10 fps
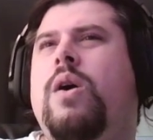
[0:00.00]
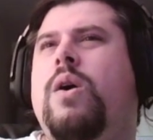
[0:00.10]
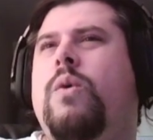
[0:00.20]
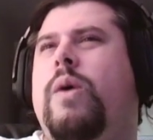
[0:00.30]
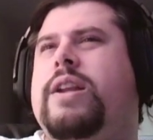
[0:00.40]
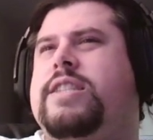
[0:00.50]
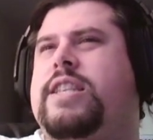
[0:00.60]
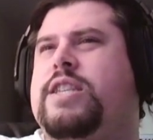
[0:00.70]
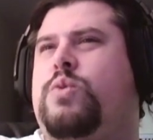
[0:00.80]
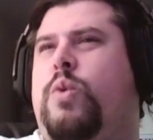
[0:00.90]
What is
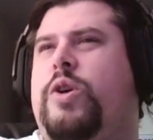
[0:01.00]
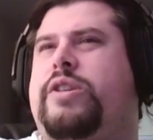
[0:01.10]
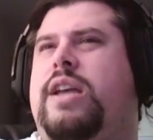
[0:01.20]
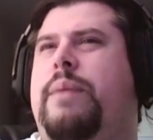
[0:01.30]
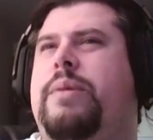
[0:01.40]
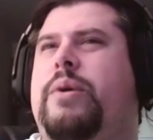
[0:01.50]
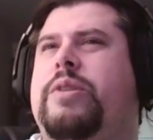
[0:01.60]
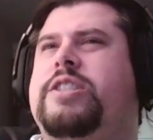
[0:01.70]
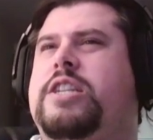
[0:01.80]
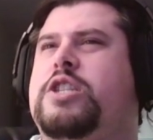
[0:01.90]
this world coming with
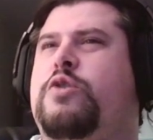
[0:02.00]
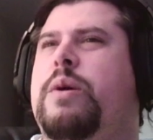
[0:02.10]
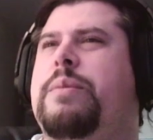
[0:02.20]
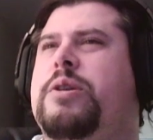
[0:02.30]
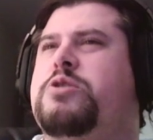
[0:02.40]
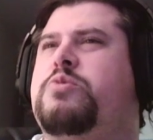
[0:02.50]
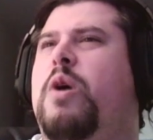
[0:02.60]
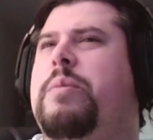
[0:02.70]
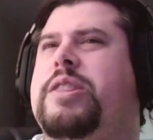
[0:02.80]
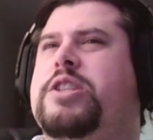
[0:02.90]
such criminals
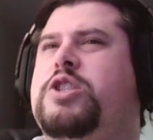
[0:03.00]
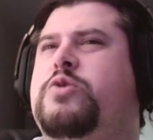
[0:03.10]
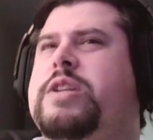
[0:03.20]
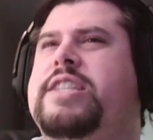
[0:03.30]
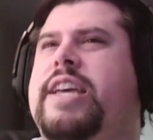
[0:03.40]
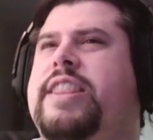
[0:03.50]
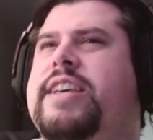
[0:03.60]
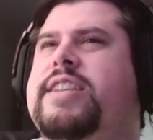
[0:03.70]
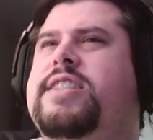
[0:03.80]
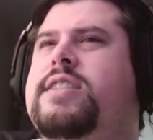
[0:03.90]
roaming the streets like
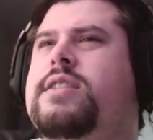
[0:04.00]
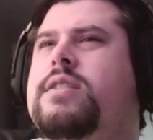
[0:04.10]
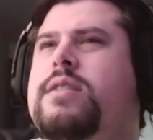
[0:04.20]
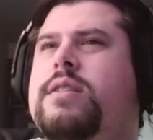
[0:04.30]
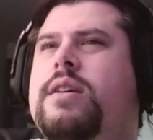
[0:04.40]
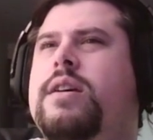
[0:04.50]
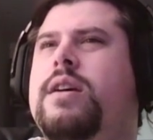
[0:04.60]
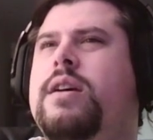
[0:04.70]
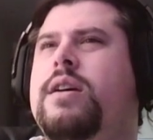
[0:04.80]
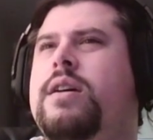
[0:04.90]
this?
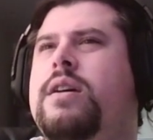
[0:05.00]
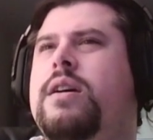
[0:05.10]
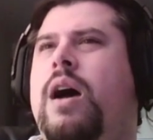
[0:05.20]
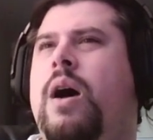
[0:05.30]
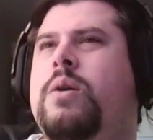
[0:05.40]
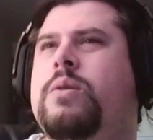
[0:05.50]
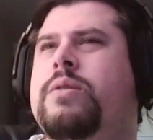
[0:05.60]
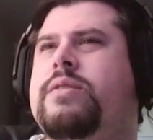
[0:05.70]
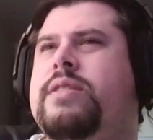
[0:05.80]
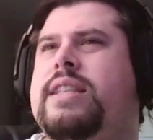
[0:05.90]
Oh,
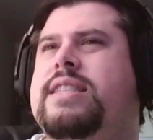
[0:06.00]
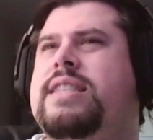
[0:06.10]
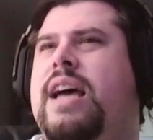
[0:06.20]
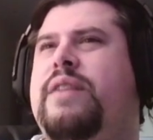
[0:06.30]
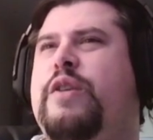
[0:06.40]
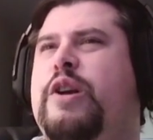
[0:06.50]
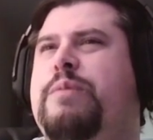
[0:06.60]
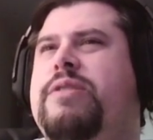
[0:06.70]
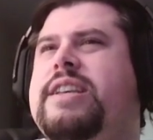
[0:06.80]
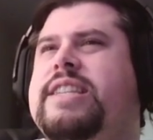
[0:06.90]
that's not a very
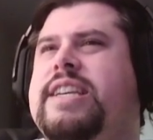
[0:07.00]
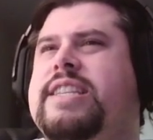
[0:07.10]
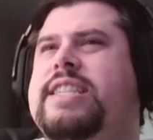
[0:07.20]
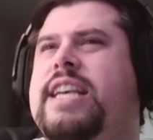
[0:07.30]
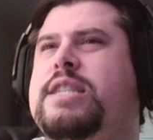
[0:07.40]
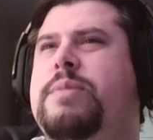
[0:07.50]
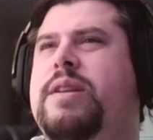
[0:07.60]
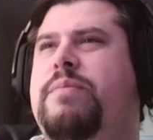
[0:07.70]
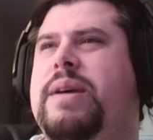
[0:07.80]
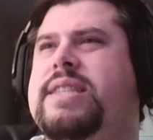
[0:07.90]
pleasing assessment
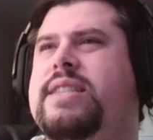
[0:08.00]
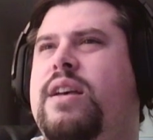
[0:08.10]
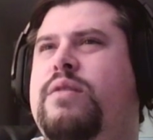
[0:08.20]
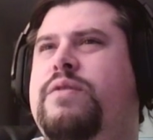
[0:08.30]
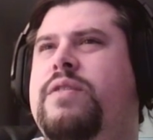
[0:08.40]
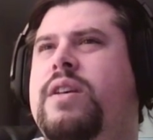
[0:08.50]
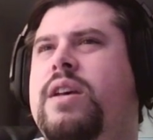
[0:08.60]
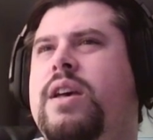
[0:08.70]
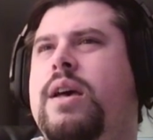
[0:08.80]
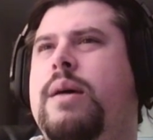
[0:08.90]
of myself.
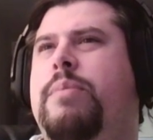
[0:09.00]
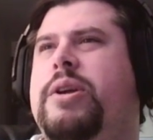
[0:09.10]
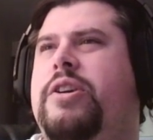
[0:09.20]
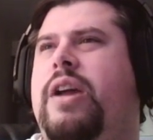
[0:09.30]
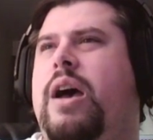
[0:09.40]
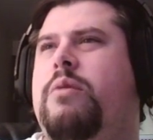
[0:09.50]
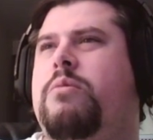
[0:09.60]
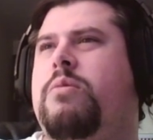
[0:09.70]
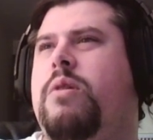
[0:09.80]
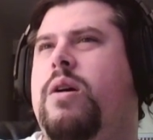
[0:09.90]
But you're not
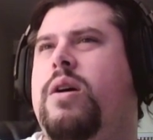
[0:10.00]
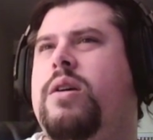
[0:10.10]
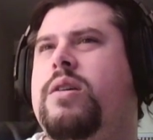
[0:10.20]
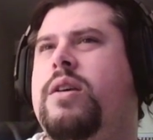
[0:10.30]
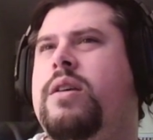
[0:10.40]
wrong.